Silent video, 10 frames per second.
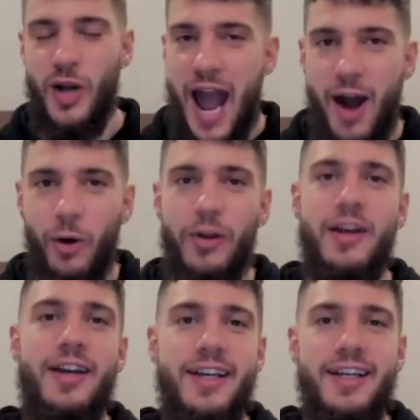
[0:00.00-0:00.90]
out,
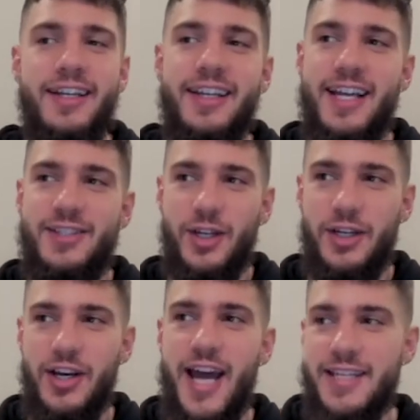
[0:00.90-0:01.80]
it's a
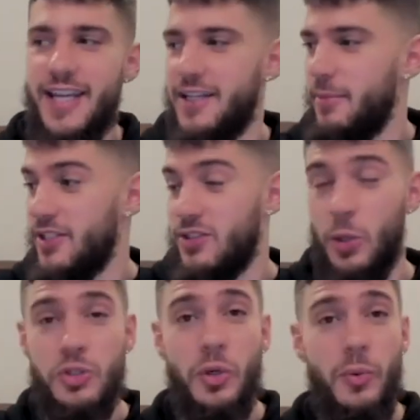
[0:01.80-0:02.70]
good idea to be
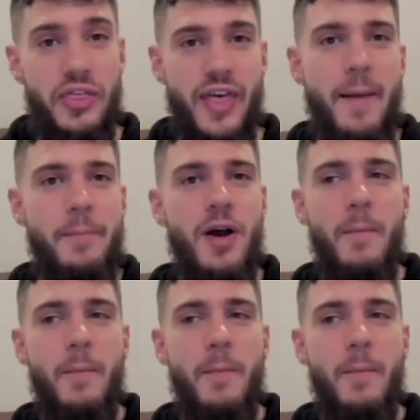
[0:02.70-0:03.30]
social with them,